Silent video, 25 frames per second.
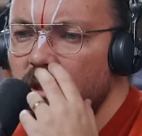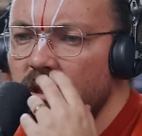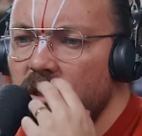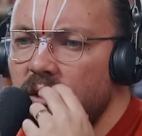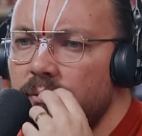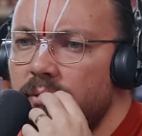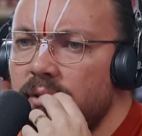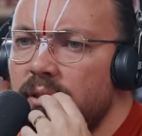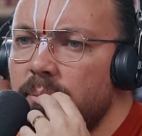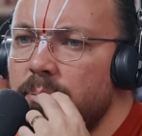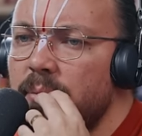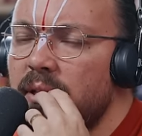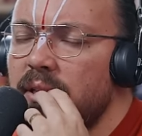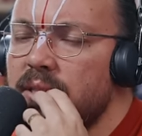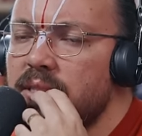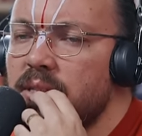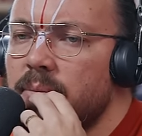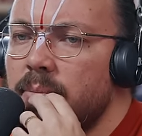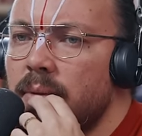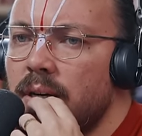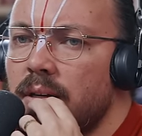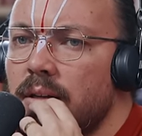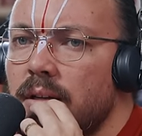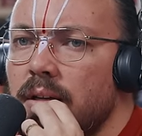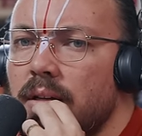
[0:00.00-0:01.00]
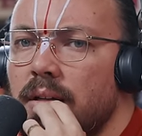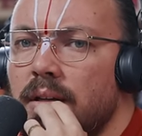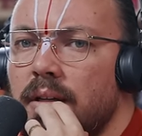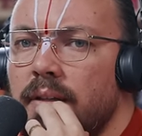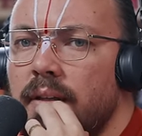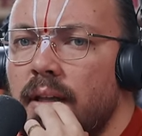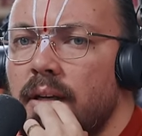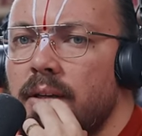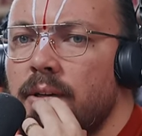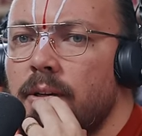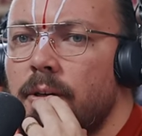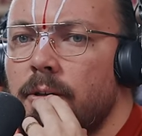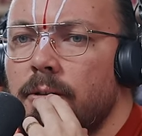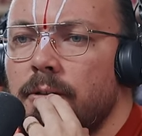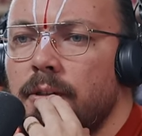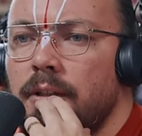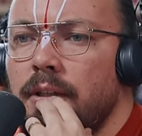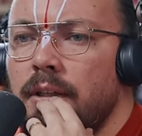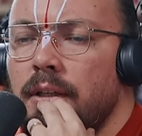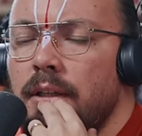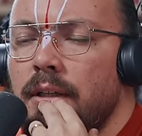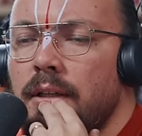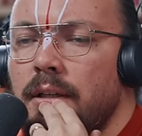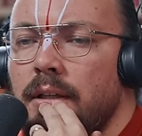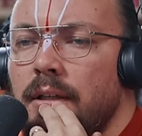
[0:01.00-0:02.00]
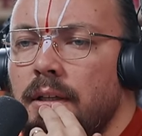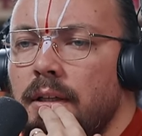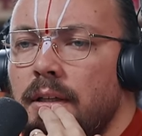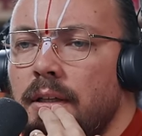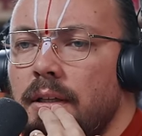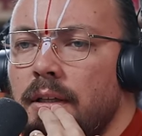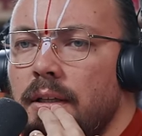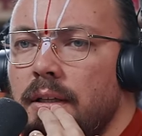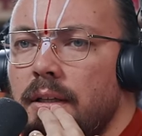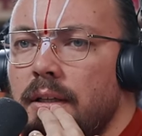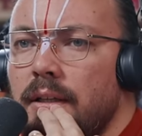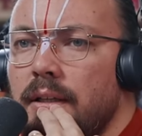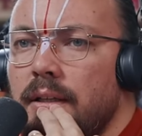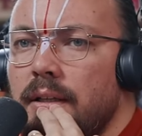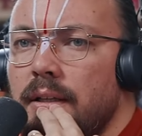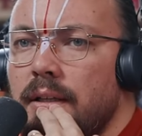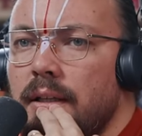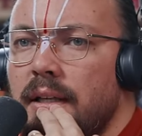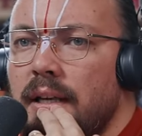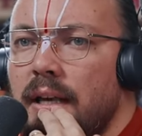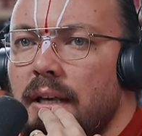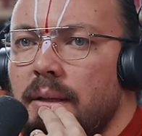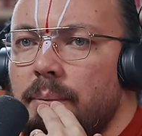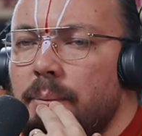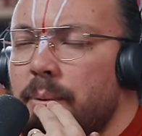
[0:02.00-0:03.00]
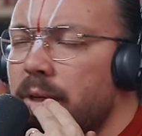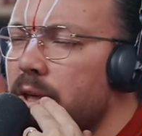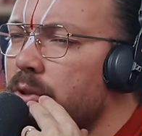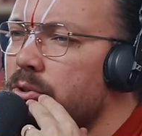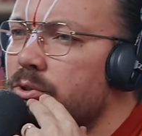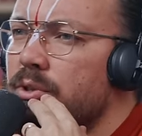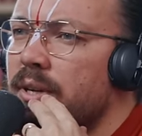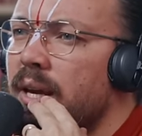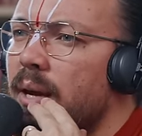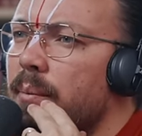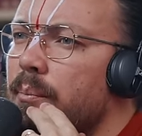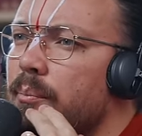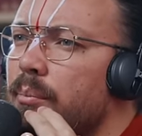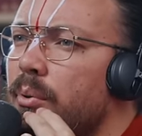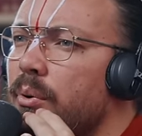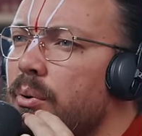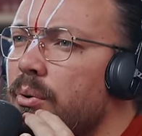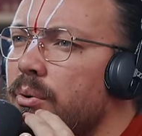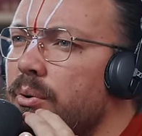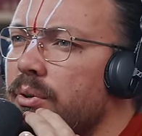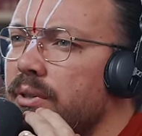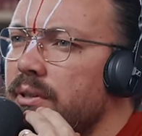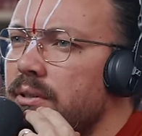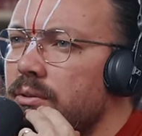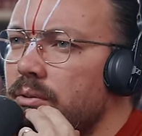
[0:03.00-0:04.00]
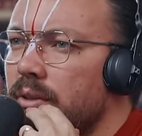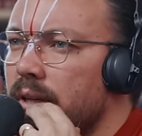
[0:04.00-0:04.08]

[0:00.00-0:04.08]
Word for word: even me as a monk, and they go, but don't you get bored